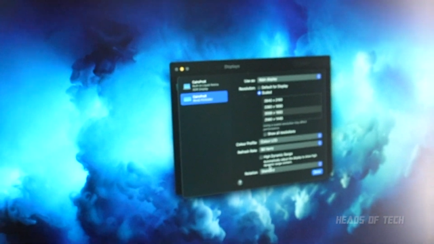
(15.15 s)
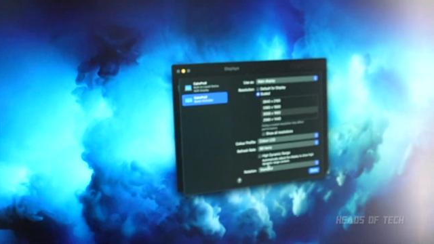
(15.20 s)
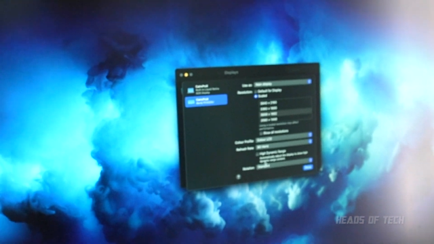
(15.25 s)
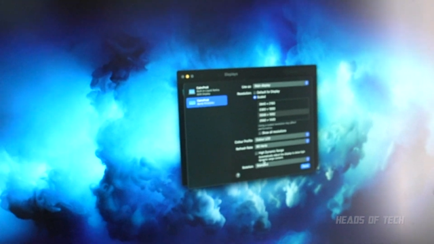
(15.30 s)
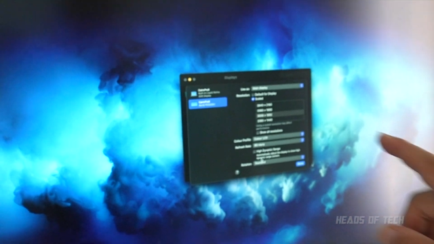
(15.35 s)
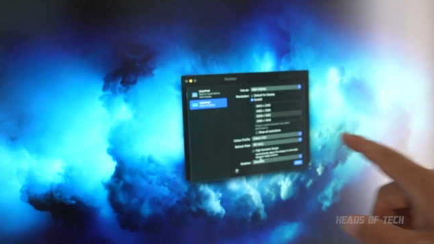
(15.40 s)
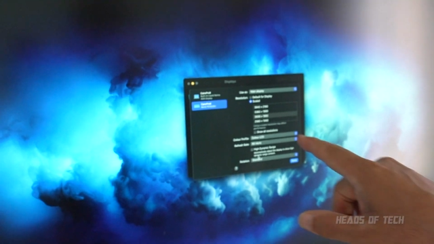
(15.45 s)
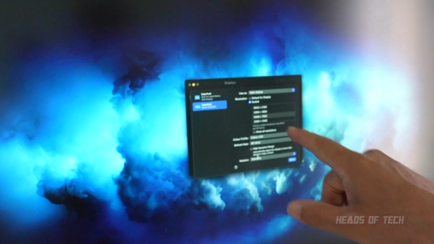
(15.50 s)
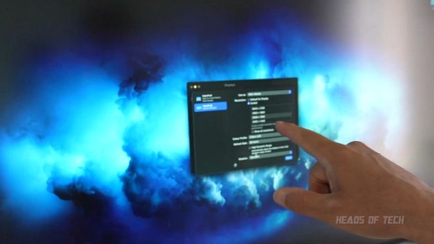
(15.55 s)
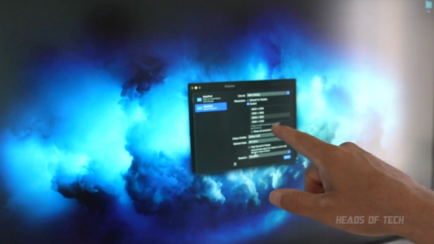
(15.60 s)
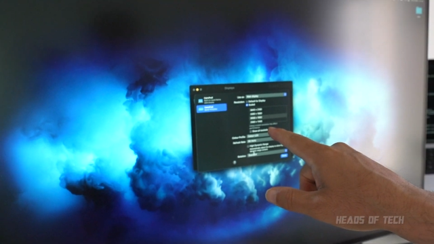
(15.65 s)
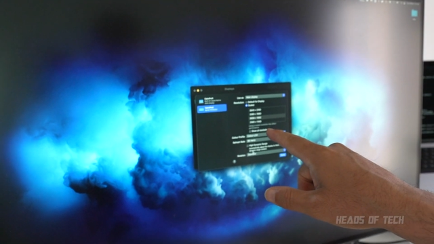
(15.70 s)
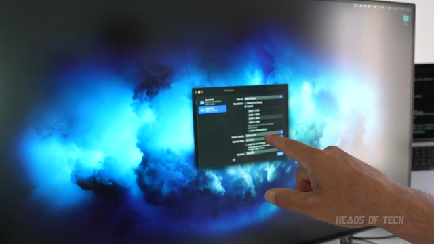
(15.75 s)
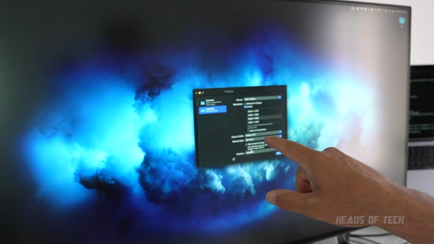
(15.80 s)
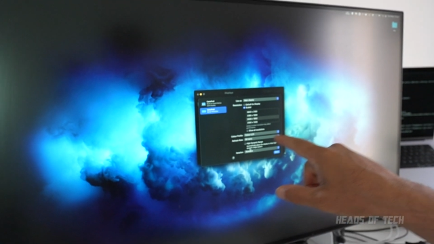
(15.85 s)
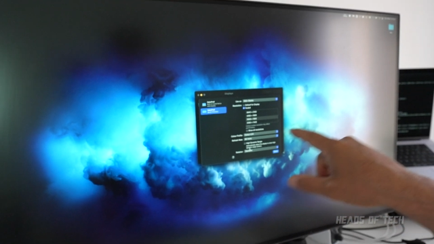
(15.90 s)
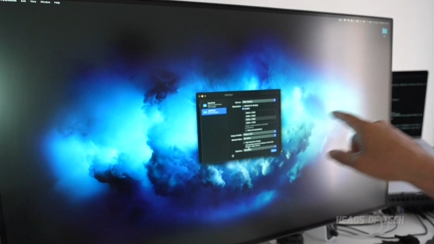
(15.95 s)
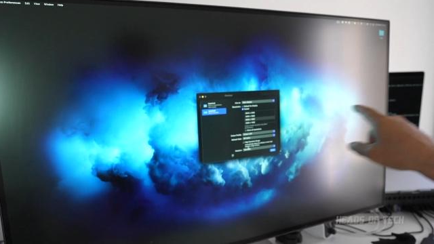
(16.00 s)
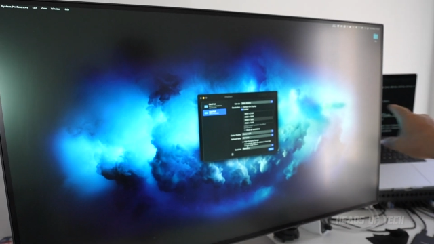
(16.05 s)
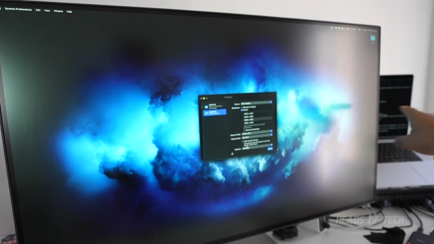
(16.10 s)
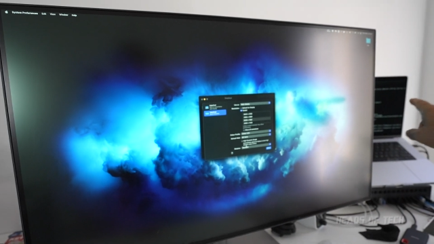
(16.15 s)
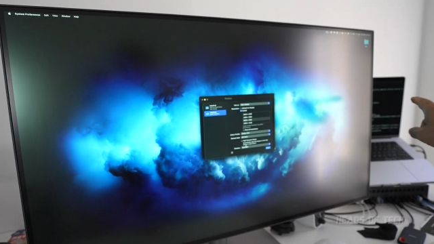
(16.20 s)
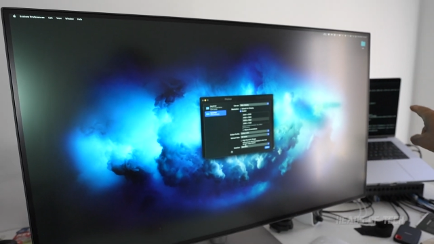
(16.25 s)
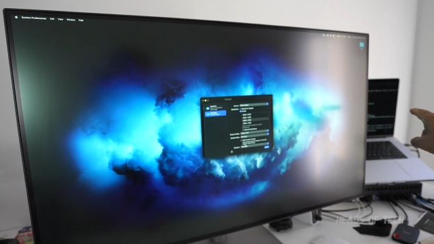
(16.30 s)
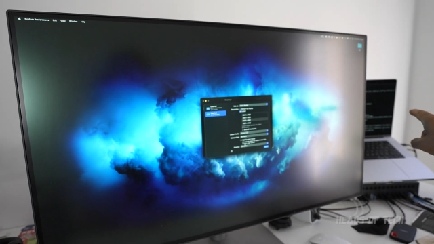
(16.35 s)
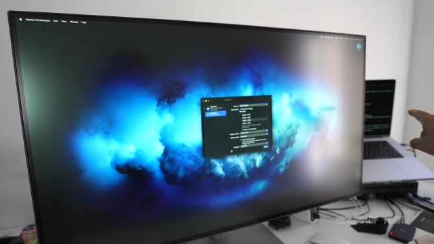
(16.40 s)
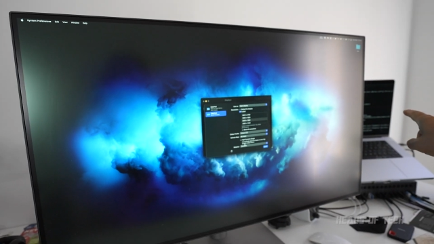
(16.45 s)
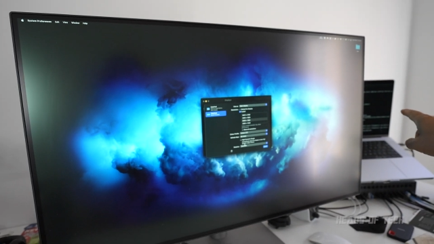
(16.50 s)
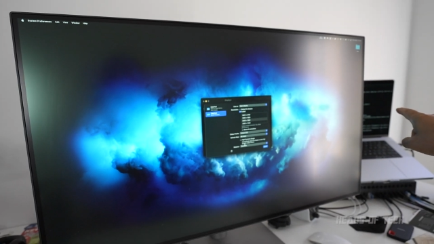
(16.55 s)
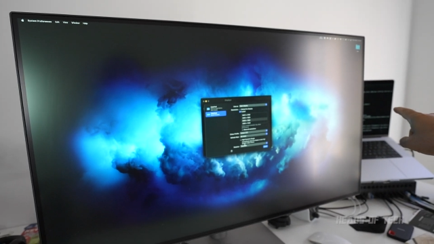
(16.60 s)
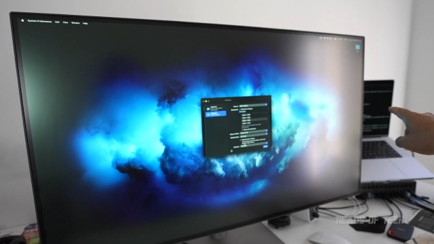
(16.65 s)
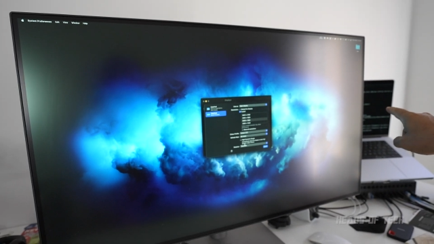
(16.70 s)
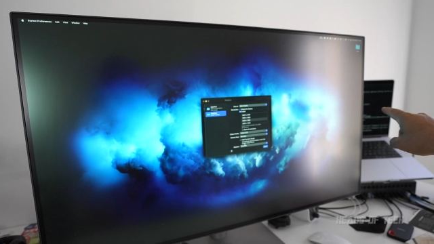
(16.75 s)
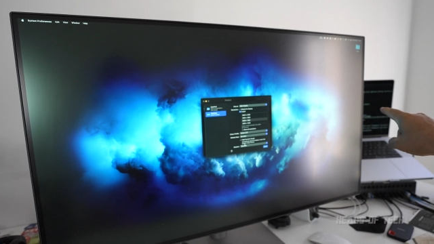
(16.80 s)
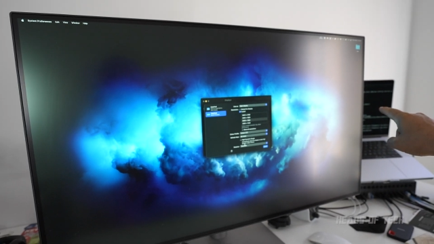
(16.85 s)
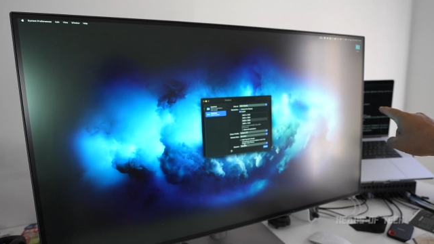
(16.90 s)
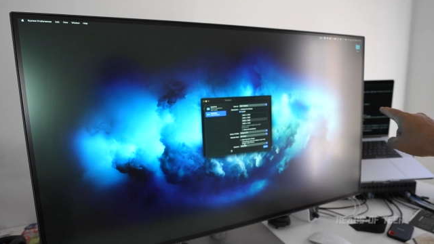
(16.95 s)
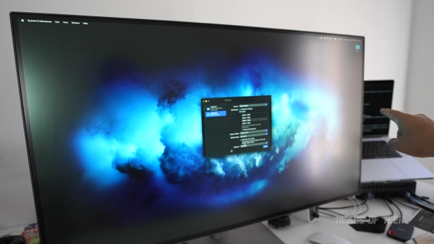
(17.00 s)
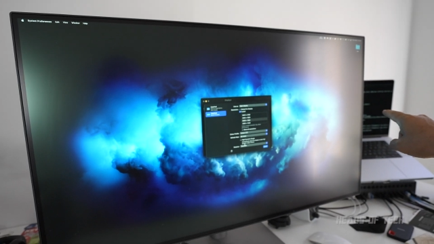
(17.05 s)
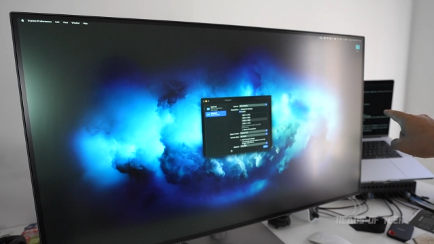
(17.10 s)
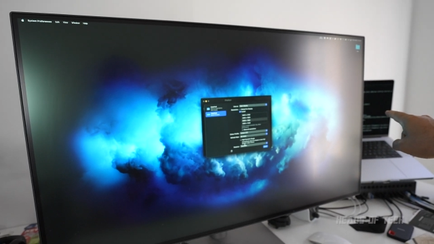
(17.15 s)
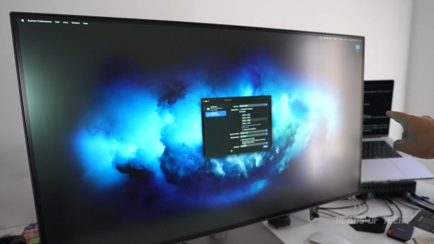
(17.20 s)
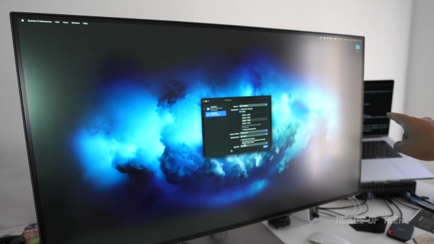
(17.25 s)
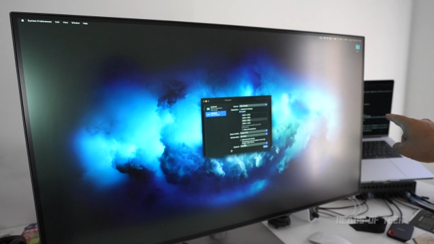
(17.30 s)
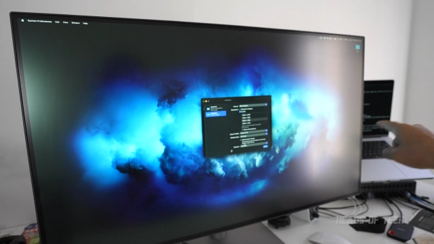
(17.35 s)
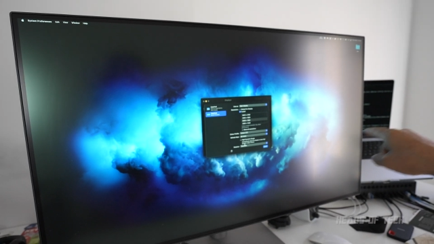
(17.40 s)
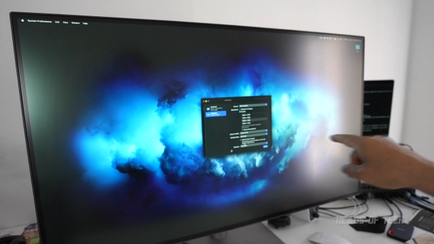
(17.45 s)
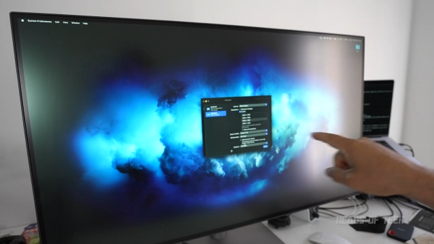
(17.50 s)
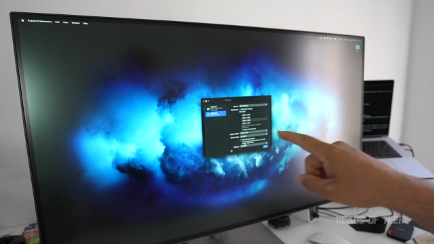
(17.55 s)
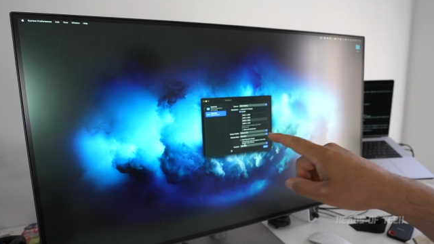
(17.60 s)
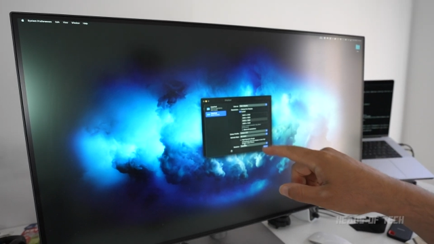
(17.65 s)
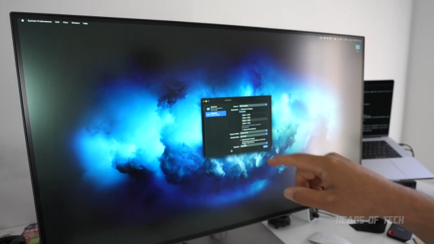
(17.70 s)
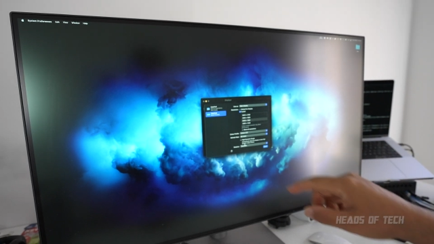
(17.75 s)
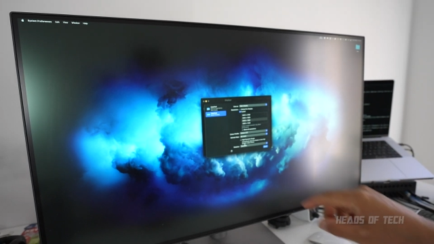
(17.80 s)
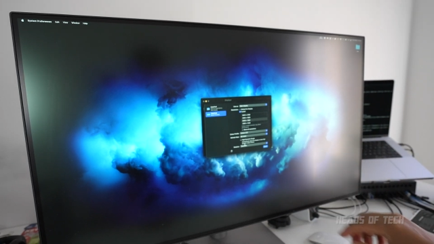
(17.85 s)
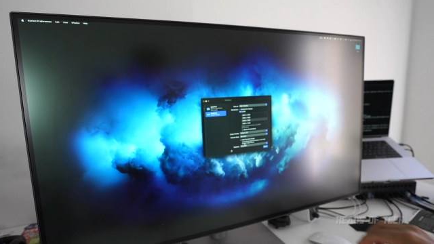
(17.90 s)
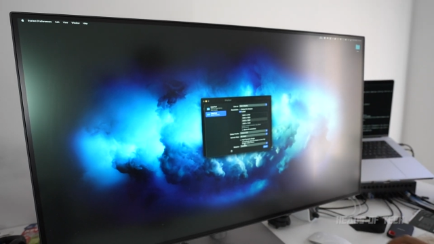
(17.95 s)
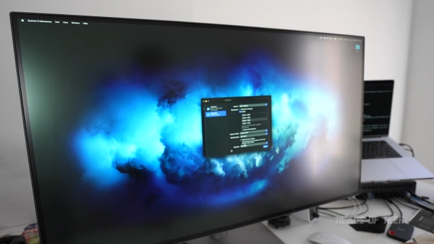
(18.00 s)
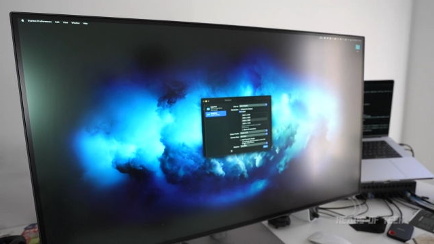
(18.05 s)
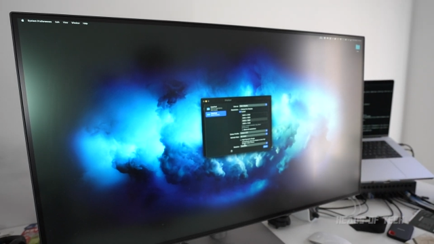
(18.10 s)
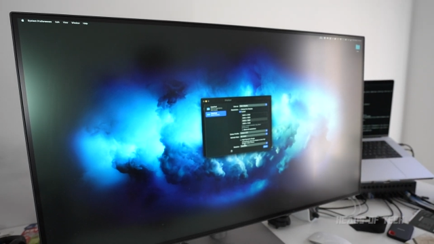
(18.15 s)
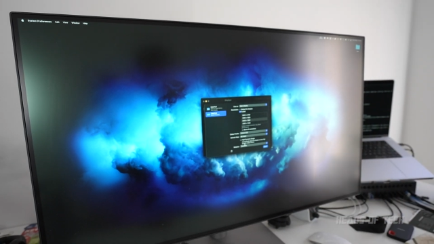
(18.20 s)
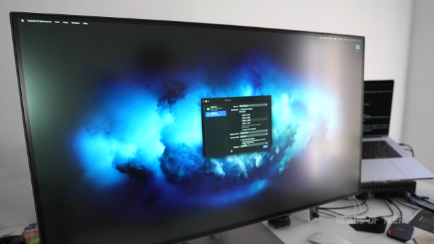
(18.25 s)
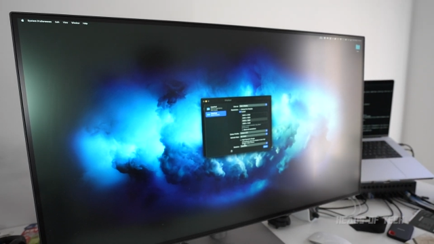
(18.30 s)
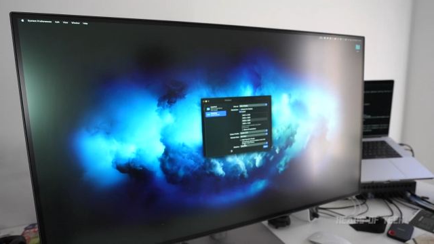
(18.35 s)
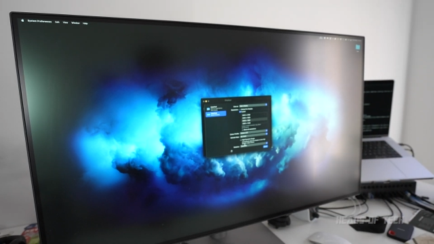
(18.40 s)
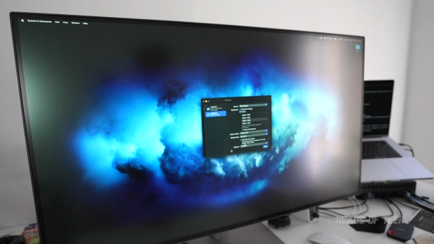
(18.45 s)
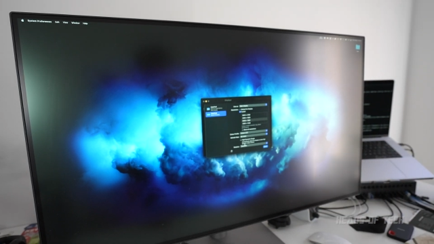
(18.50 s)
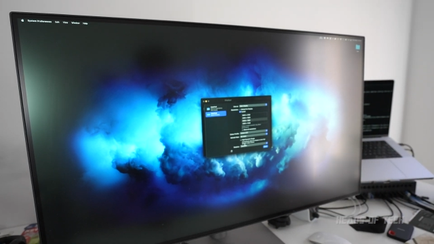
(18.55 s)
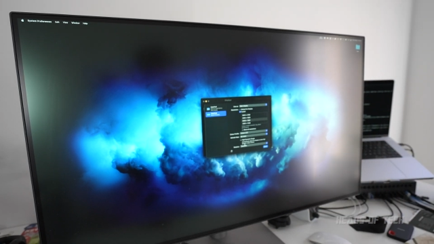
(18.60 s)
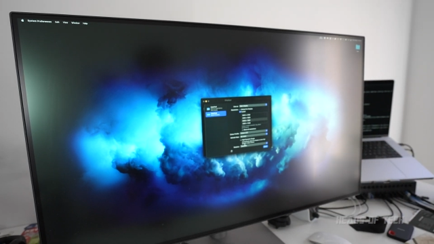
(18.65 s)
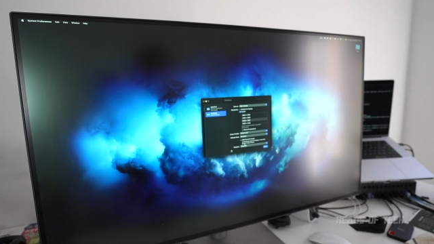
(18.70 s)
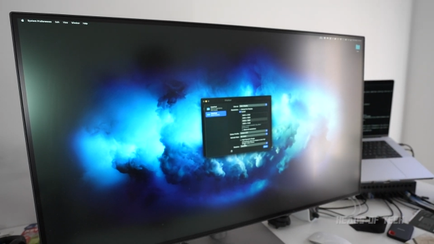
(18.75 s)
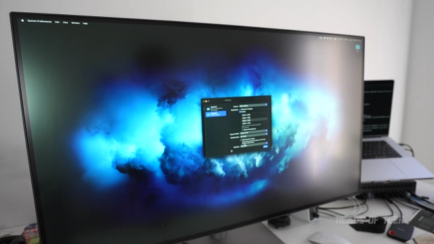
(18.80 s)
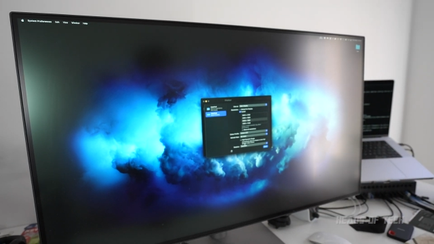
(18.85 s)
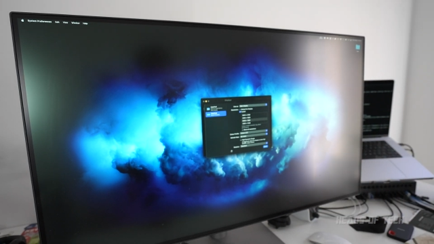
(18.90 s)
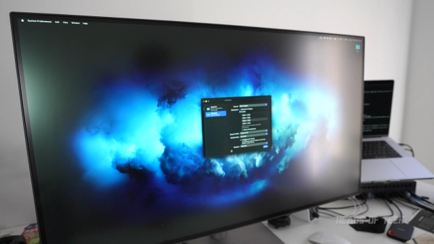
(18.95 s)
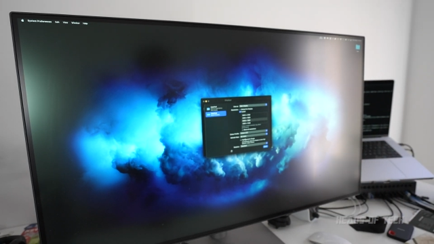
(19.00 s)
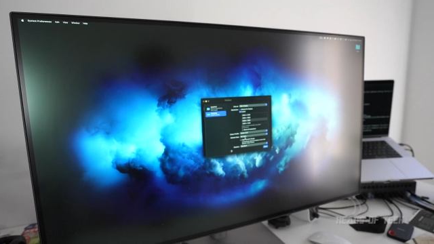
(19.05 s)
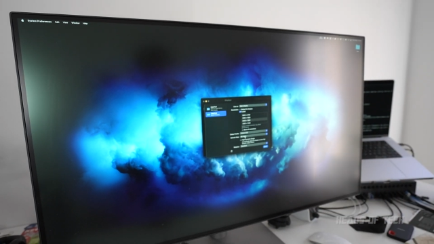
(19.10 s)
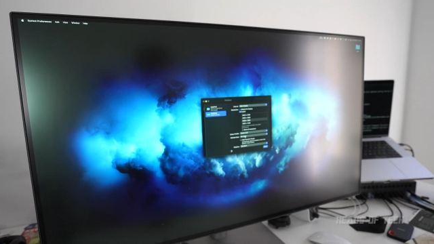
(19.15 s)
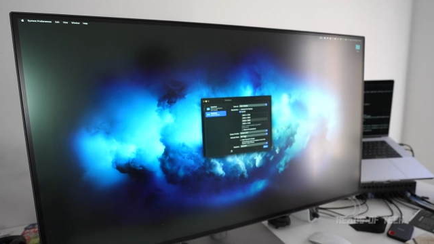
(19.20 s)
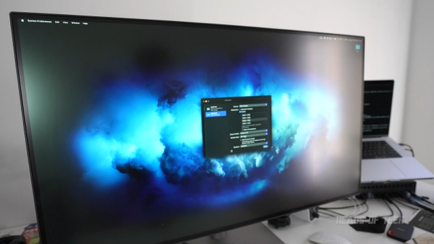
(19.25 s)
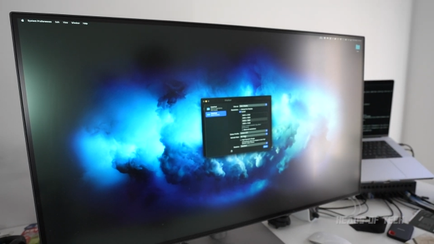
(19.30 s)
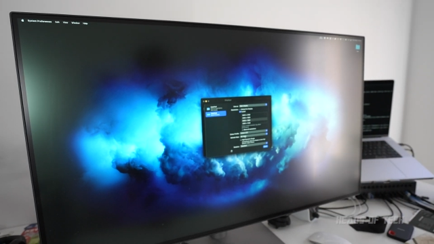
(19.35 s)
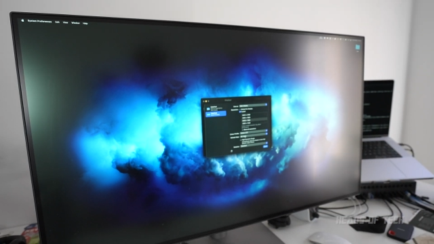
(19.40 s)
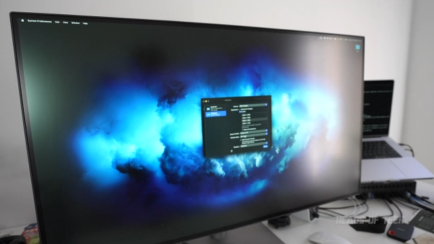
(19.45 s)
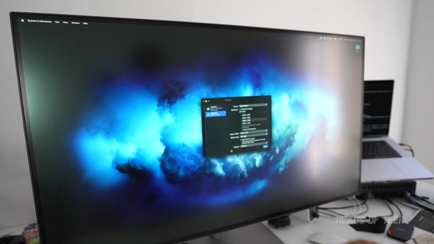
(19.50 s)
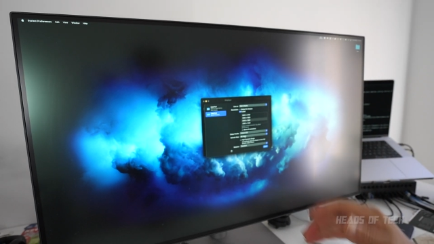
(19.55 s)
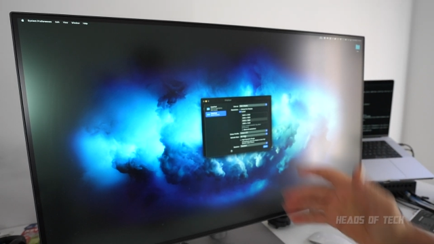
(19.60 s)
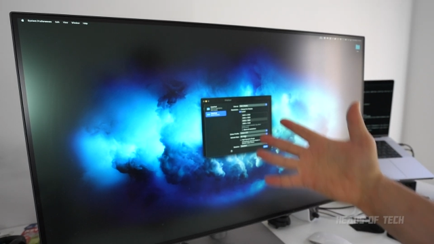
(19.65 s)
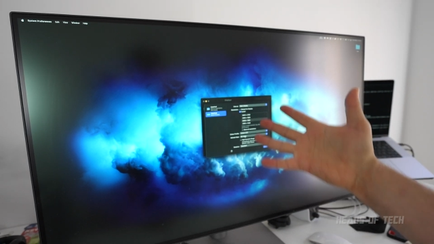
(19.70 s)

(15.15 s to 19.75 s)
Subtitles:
(no speaker visible)